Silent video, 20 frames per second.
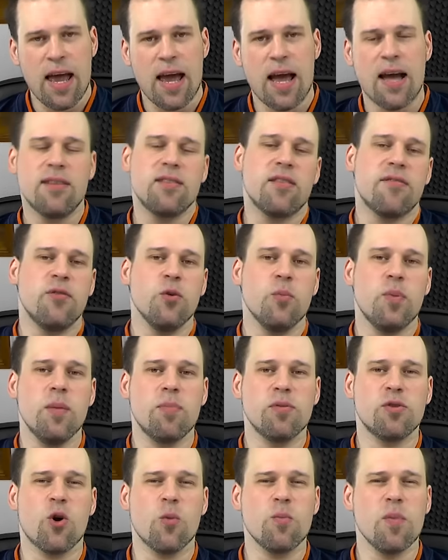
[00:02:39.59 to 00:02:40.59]
And a few
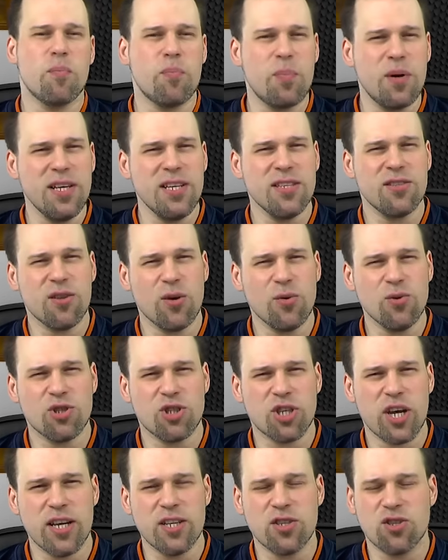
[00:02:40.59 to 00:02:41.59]
people told me, please don't
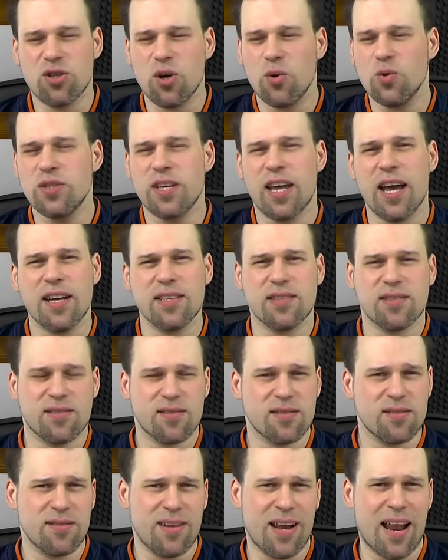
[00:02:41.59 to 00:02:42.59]
change, don't
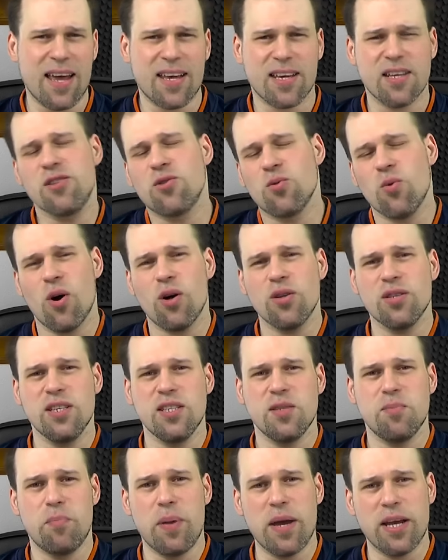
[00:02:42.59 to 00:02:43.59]
get like into all
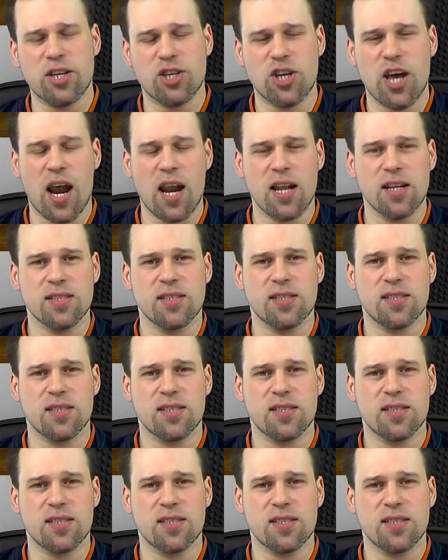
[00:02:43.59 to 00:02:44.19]
these big channels,